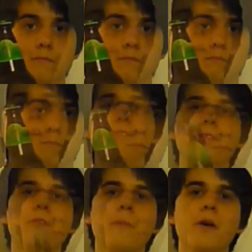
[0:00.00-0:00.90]
Alright, so
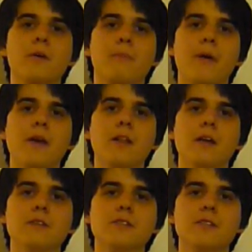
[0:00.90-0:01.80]
the American Pale
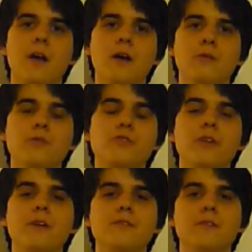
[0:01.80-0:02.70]
Ale style
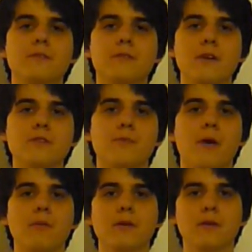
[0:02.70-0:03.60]
originated, as you
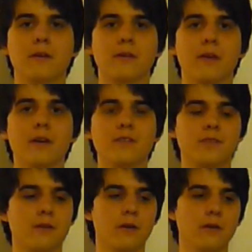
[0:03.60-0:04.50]
probably can guess
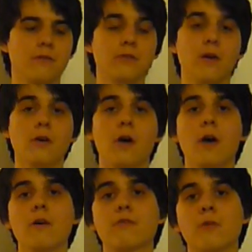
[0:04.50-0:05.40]
if you know,
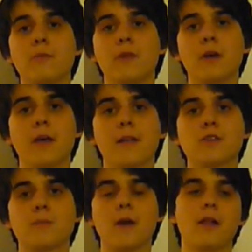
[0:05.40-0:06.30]
from the
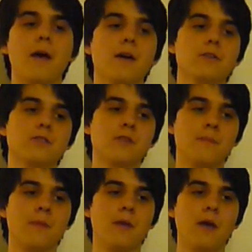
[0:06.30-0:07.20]
English Pale Ales.
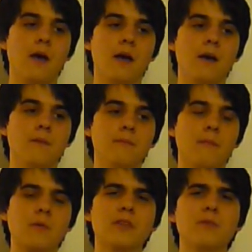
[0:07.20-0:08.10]

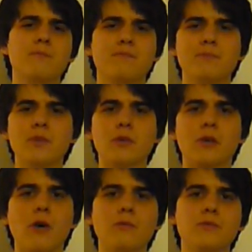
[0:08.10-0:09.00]
I'm going to
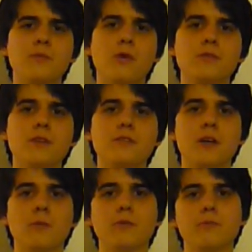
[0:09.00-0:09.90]
go into more
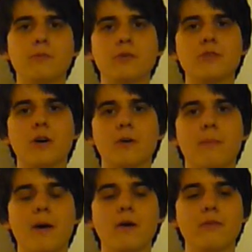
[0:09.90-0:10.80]
detail when we talk
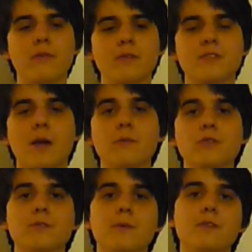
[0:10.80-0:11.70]
about Samuel
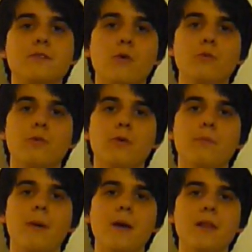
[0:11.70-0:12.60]
Smith's Old Brewery
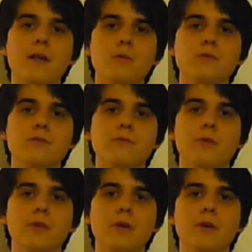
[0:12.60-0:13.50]
Pale Ale, which is
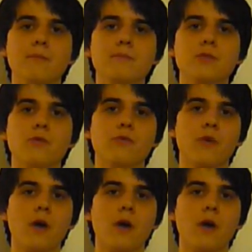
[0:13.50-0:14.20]
really a sort of